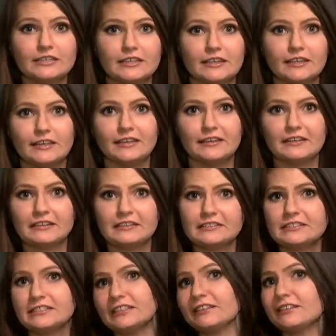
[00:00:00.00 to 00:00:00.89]
to
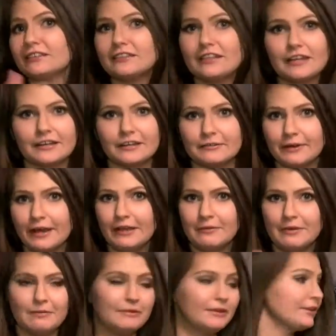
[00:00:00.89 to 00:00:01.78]
declutter, right?
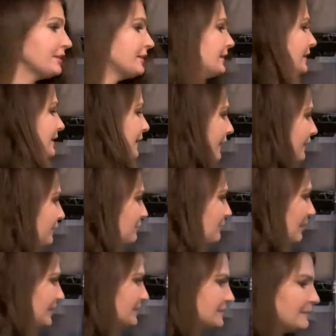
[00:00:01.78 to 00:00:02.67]
Maybe you're cleaning out your
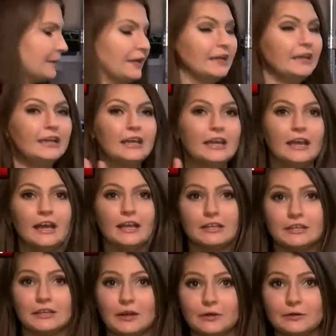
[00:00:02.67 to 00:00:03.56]
basement.
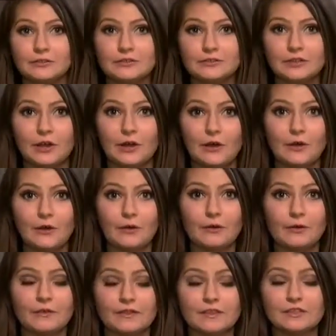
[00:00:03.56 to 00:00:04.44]
You know,
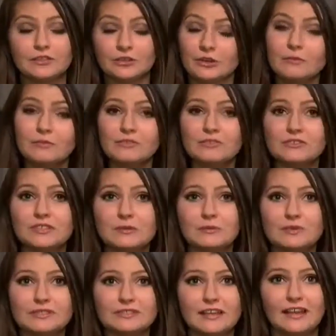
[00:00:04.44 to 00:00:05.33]
so the Durham
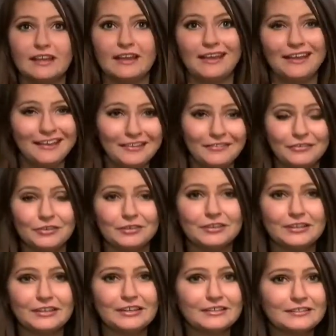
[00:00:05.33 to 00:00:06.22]
Museum is saying, hey, if you're
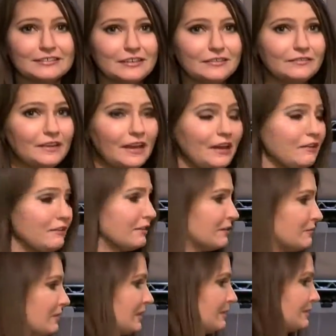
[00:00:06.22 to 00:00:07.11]
cleaning stuff out
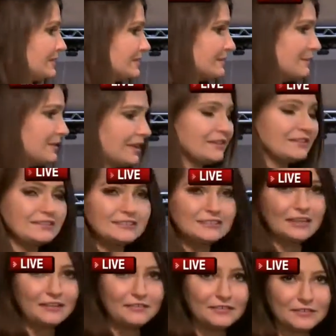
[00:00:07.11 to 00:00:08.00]
and maybe some of that
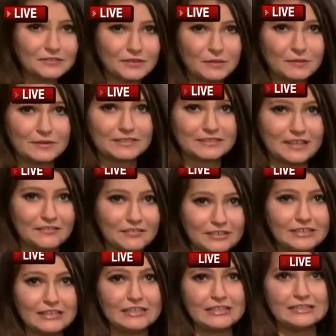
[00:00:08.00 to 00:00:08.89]
stuff is from the
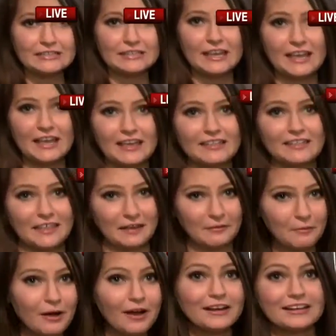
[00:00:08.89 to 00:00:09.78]
70s, they
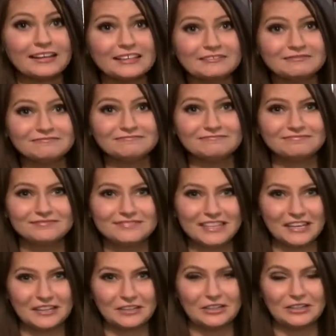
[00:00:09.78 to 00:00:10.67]
want it.
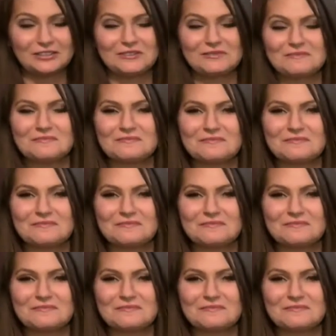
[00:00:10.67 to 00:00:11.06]
Take a look.